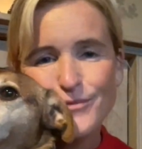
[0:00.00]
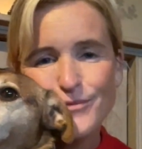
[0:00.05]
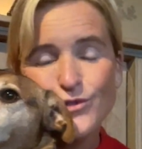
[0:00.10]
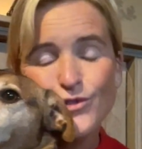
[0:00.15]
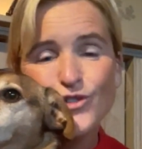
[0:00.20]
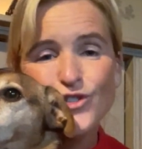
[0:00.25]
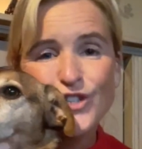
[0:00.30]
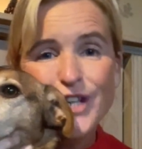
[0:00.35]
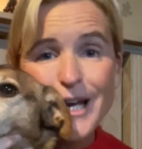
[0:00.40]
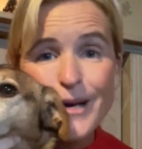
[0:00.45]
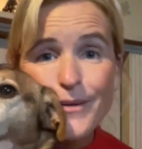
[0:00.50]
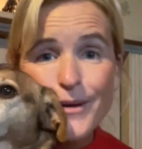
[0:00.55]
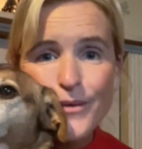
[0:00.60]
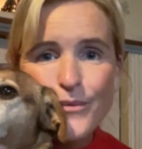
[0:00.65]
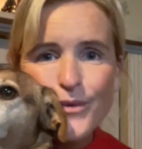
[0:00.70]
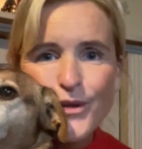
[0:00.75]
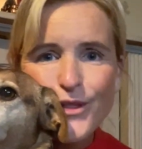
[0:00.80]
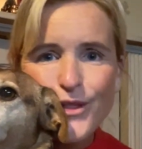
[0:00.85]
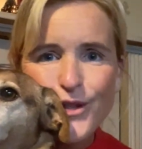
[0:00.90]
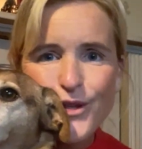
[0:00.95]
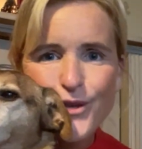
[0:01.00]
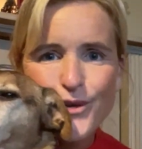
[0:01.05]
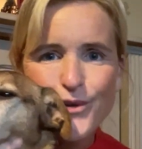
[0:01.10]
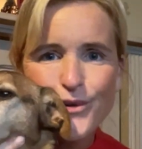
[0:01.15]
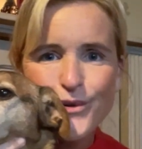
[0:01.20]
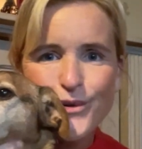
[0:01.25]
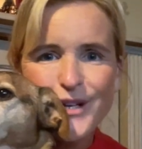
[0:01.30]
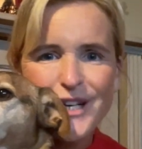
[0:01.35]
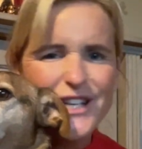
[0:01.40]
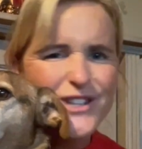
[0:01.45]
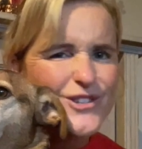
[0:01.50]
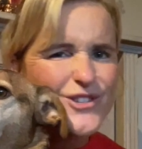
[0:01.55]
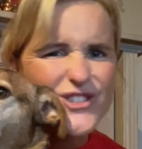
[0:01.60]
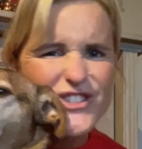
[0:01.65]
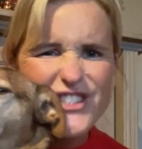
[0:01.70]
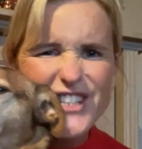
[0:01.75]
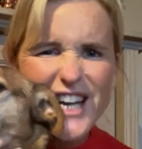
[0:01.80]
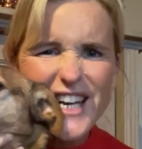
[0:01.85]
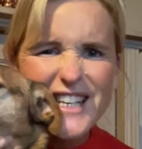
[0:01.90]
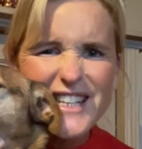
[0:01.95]
to share it with you, to
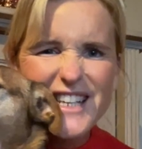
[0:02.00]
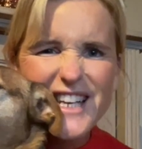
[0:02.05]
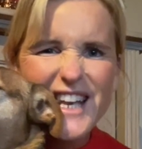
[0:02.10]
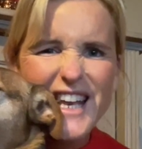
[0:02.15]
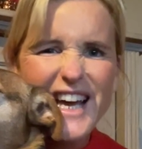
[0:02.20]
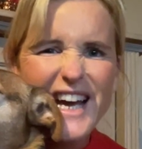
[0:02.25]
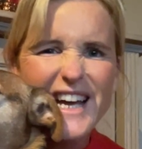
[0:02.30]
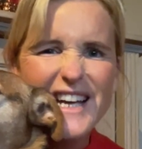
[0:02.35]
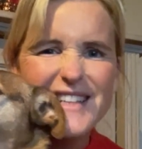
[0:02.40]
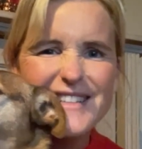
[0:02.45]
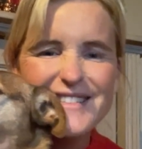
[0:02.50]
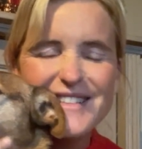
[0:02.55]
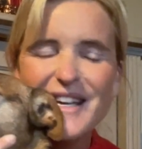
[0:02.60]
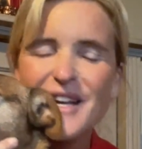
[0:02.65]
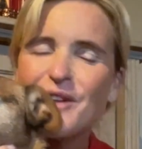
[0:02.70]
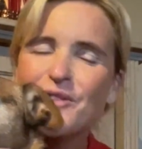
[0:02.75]
shine the light,